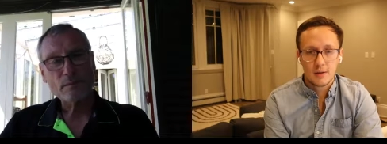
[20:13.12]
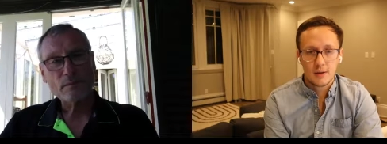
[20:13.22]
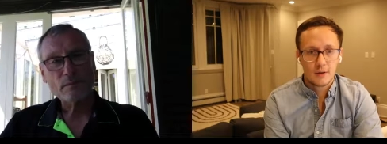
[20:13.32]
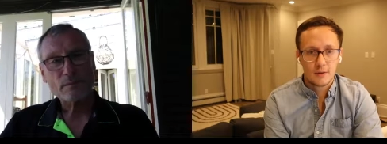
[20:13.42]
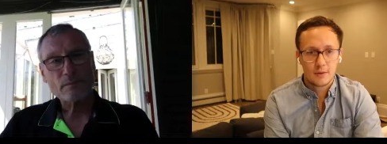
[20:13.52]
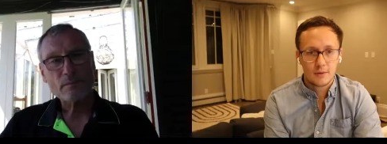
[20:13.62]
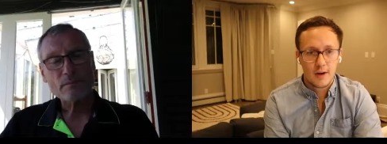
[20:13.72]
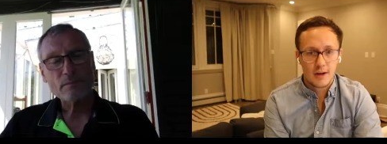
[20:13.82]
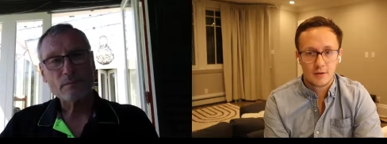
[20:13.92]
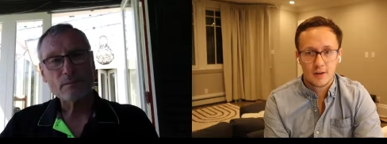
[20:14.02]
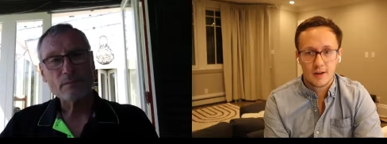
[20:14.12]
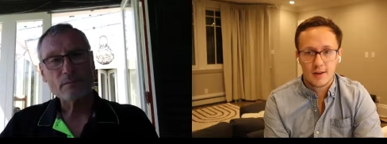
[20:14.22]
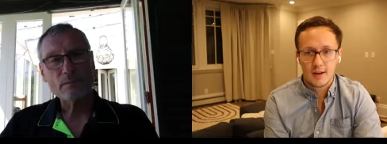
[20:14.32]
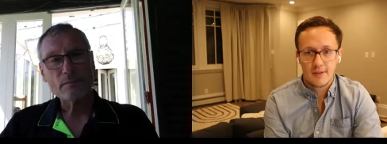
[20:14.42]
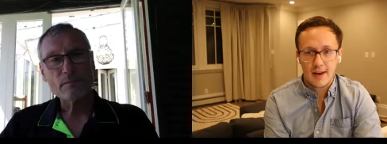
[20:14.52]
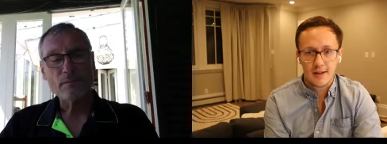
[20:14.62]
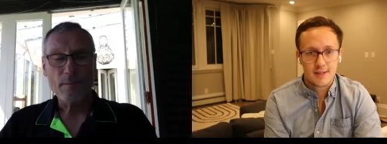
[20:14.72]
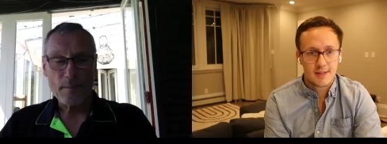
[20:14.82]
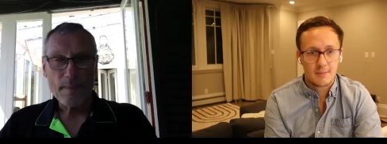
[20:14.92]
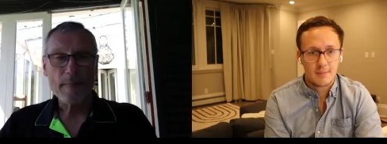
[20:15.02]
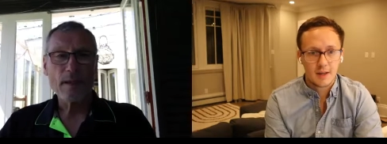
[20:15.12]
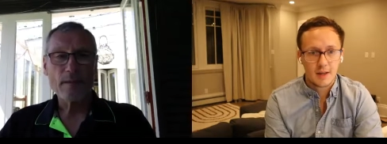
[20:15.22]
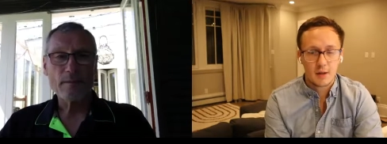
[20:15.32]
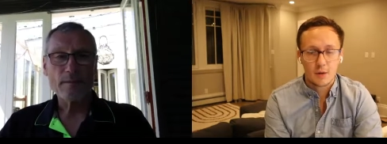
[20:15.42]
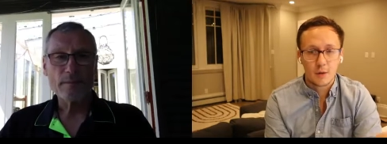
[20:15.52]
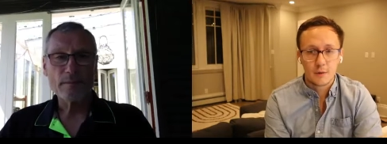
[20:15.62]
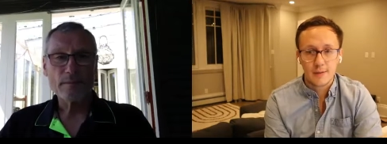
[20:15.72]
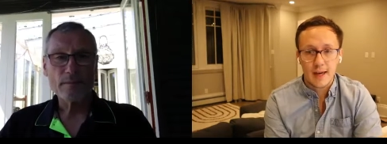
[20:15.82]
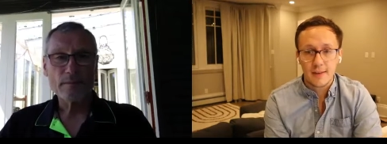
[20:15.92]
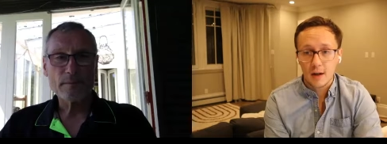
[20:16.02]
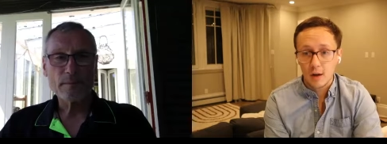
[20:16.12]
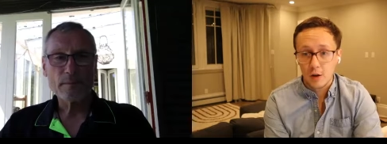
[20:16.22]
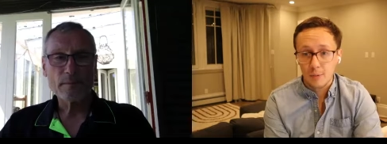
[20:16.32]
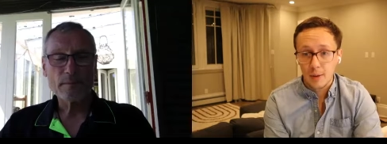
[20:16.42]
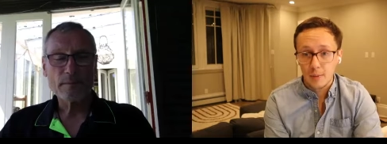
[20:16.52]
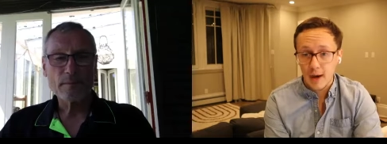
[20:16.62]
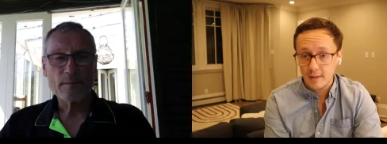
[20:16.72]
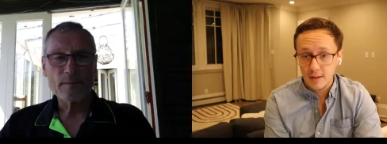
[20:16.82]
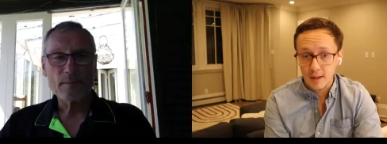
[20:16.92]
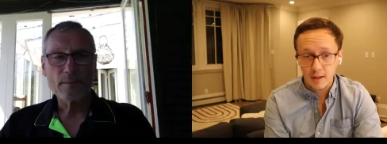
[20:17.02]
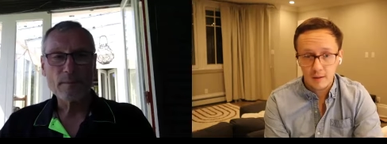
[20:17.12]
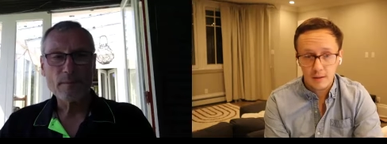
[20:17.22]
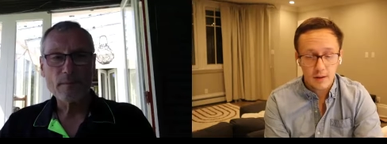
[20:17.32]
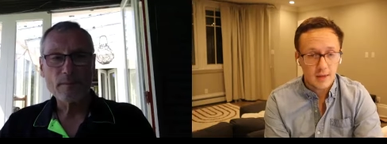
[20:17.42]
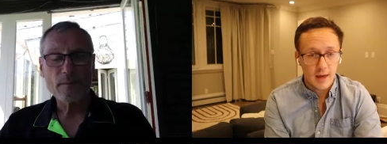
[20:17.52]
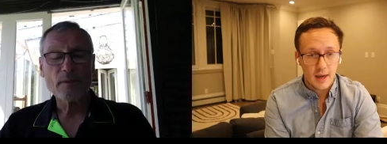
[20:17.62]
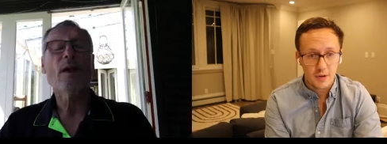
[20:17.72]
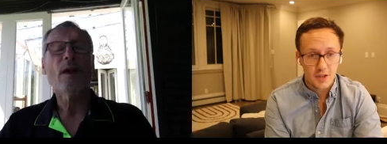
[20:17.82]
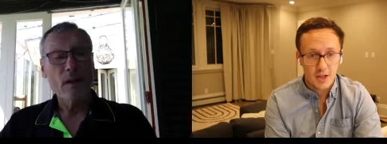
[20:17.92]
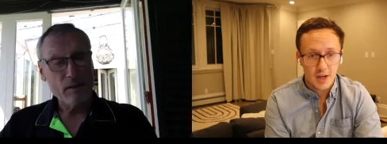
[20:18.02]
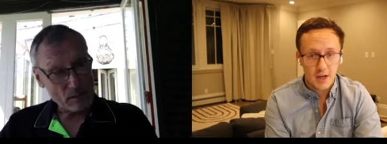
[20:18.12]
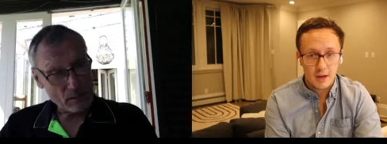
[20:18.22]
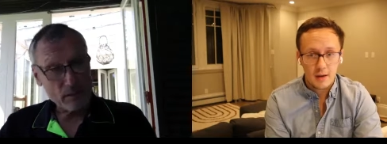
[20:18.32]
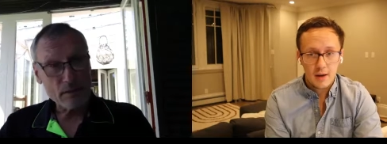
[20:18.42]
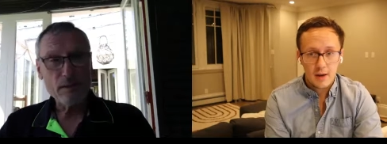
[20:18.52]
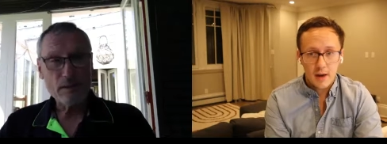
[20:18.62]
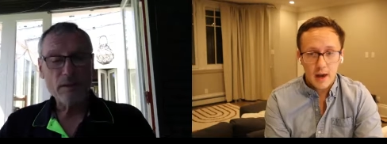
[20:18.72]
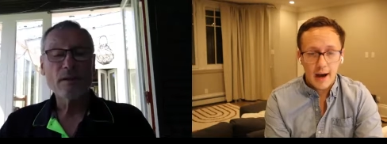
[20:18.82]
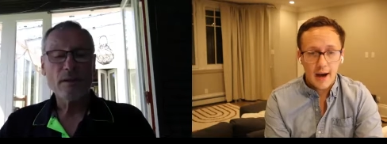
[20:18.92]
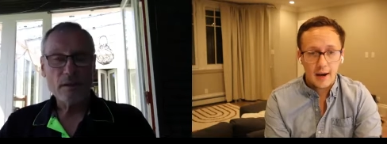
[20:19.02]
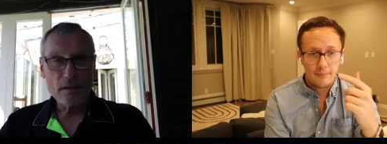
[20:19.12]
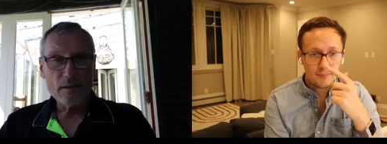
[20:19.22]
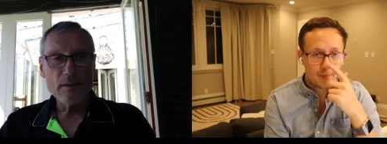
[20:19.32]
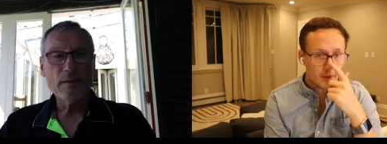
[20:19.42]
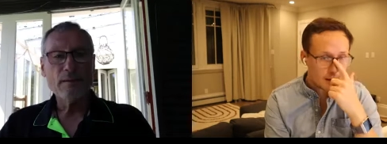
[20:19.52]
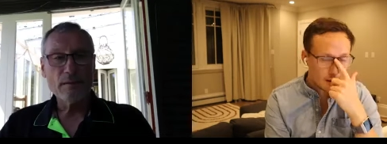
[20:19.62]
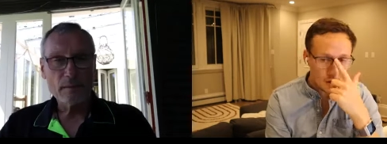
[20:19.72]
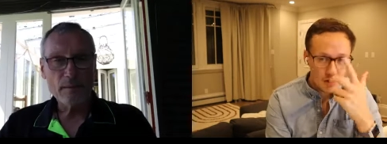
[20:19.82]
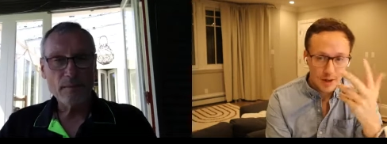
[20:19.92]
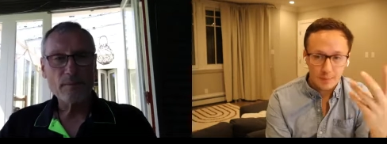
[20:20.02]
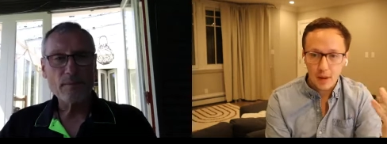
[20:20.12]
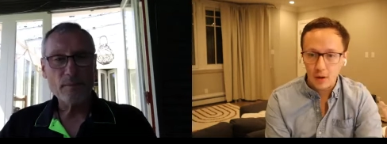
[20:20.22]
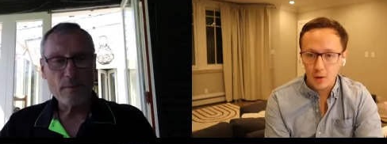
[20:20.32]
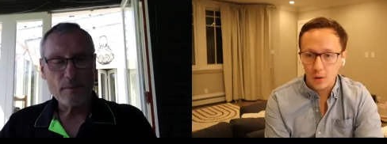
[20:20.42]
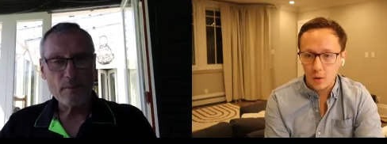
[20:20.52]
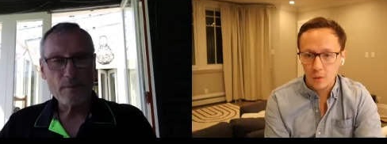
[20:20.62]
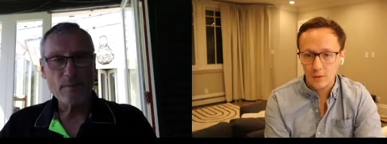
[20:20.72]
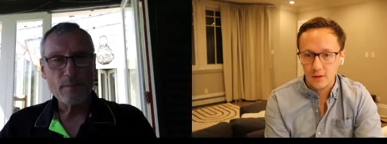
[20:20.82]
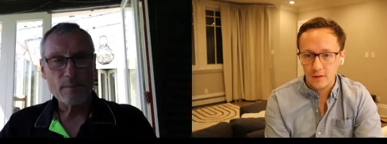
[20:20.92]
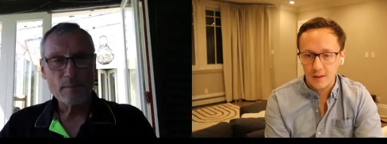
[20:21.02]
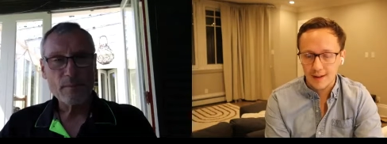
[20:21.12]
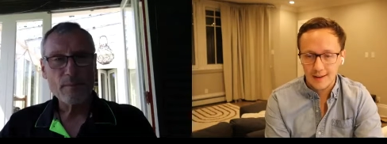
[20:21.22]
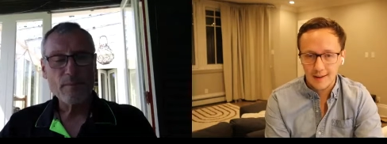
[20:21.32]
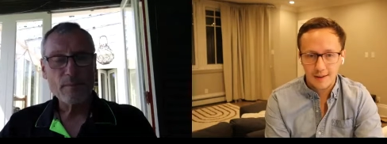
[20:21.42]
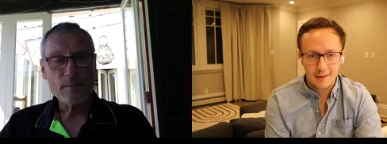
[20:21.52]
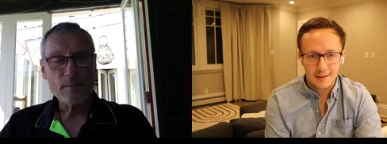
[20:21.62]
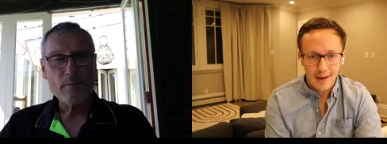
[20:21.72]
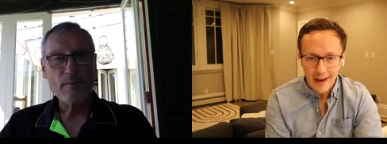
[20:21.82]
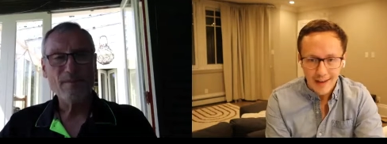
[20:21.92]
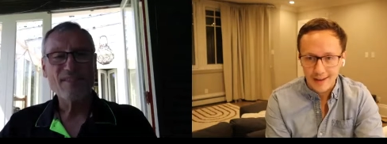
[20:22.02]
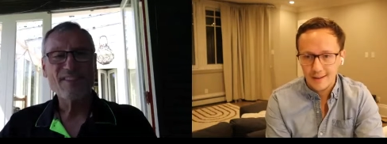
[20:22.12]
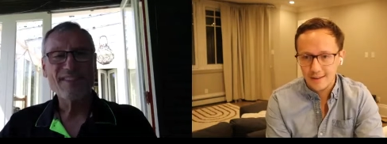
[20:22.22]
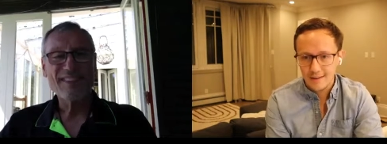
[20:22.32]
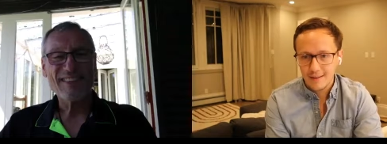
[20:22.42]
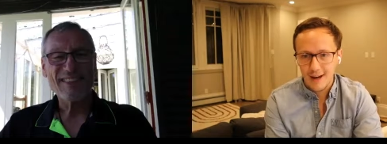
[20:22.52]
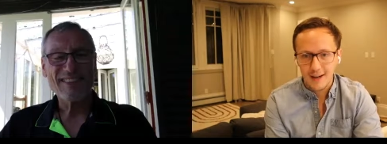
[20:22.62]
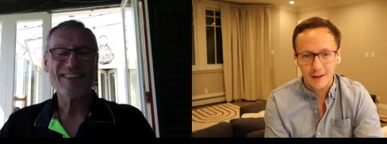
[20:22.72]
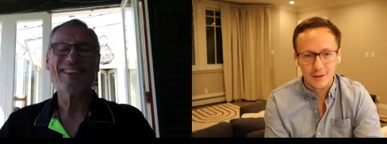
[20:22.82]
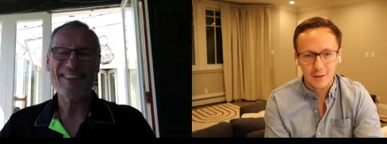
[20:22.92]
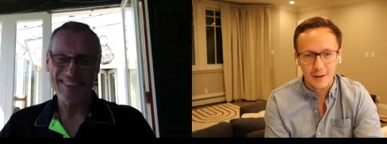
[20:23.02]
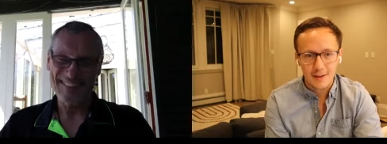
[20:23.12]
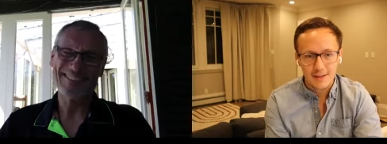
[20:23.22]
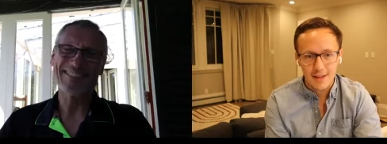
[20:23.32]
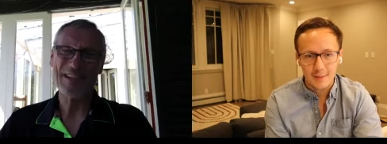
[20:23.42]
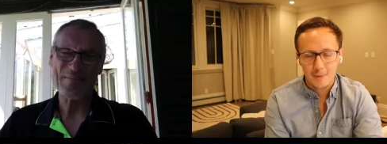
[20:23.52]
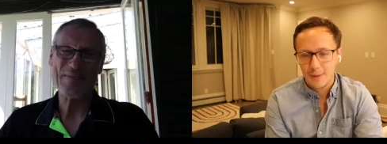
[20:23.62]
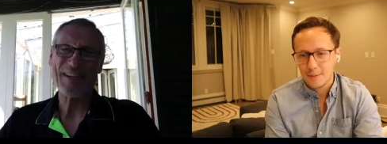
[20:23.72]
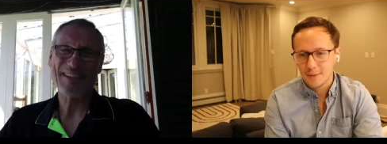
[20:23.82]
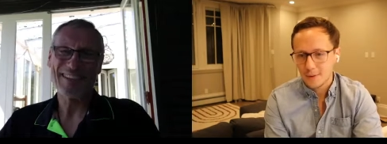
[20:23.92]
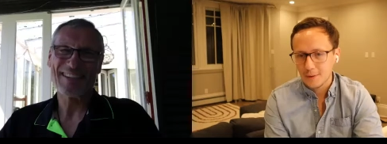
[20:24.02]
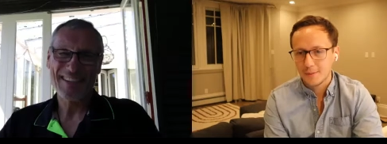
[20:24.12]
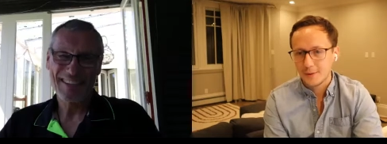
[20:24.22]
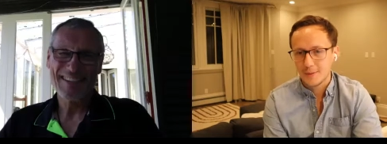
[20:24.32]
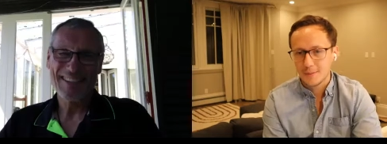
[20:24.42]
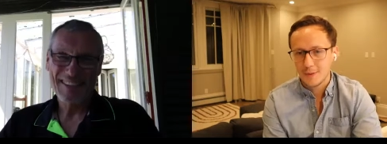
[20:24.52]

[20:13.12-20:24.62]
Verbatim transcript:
Speaker 1: the Unicorn Factory that that is something that you have done that a lot of people haven't done that they appreciate. Um, you know, jumping on calls is like key. Like I don't understand why people don't do it